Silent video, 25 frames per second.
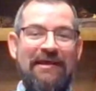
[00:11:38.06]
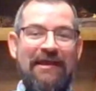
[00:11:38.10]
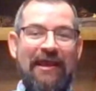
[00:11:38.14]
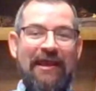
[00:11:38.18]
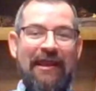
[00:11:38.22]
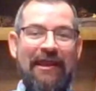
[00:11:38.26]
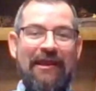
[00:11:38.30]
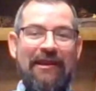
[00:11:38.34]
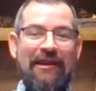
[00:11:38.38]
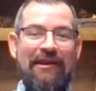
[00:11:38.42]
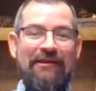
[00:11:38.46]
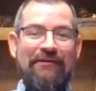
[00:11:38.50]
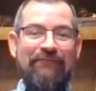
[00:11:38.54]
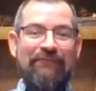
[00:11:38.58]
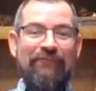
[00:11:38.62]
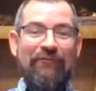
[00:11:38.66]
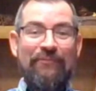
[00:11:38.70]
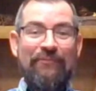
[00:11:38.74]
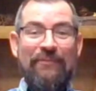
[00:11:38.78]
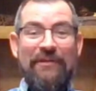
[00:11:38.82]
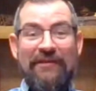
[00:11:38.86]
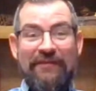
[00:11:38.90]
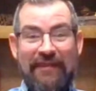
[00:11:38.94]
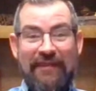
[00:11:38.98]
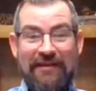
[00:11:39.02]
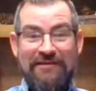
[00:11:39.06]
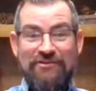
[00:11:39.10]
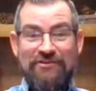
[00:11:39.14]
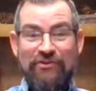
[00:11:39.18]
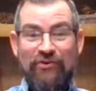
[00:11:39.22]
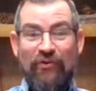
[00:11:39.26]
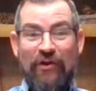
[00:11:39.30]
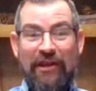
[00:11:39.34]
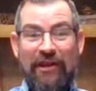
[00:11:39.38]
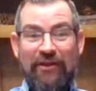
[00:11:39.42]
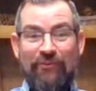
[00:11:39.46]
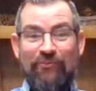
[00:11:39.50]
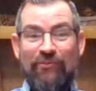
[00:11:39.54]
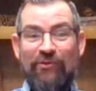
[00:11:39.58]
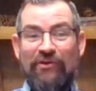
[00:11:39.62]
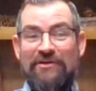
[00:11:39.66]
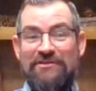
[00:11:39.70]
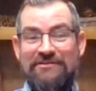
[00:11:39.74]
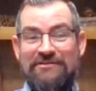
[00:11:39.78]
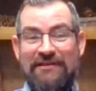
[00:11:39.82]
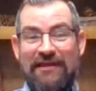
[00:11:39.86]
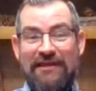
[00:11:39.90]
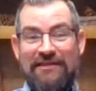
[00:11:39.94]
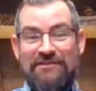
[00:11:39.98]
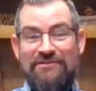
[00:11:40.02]
And for me, that's great
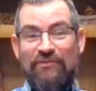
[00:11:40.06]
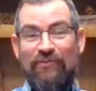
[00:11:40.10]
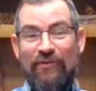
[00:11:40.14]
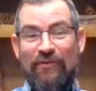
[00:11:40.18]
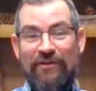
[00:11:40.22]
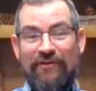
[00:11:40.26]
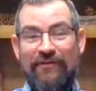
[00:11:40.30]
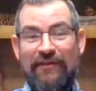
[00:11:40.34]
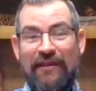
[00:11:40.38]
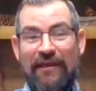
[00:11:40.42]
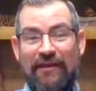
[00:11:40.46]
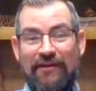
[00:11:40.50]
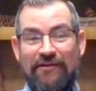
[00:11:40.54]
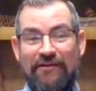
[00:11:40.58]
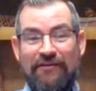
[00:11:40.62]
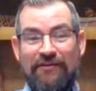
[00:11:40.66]
because that's what that